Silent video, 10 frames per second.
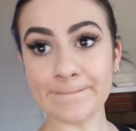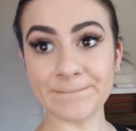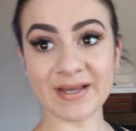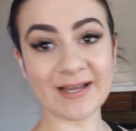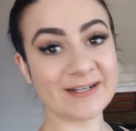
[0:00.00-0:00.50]

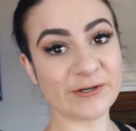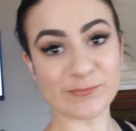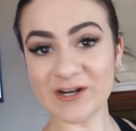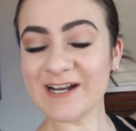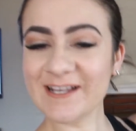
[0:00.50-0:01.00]
But good
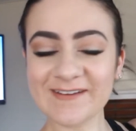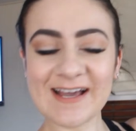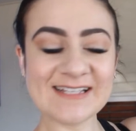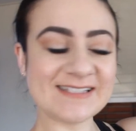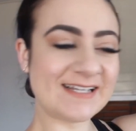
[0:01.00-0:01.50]
morning, you
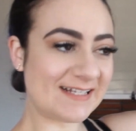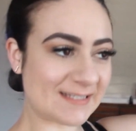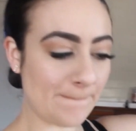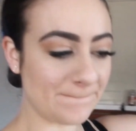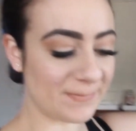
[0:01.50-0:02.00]
guys. It
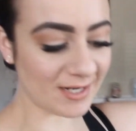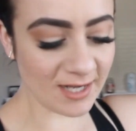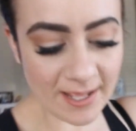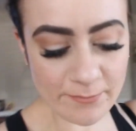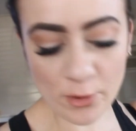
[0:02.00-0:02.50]
is
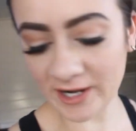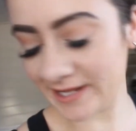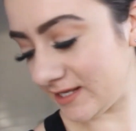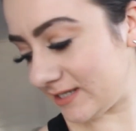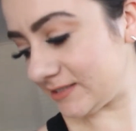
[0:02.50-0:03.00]
Monday
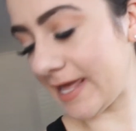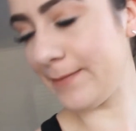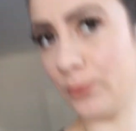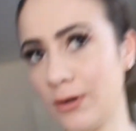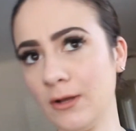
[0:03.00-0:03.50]
morning. It is
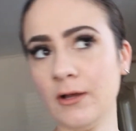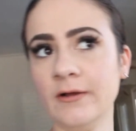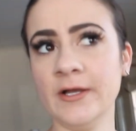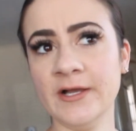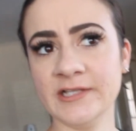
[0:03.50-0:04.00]

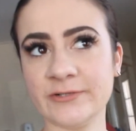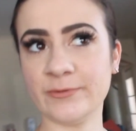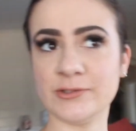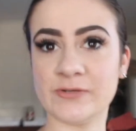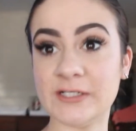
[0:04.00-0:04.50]
April
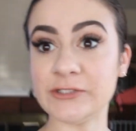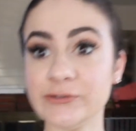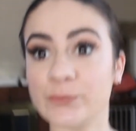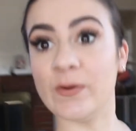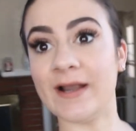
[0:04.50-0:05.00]
twenty-first,
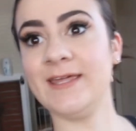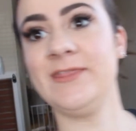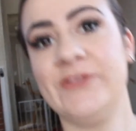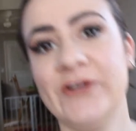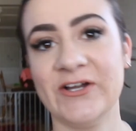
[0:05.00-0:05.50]
twenty-two,
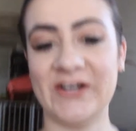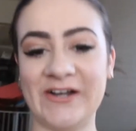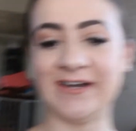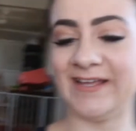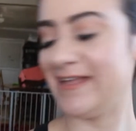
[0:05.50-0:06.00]
twenty-third.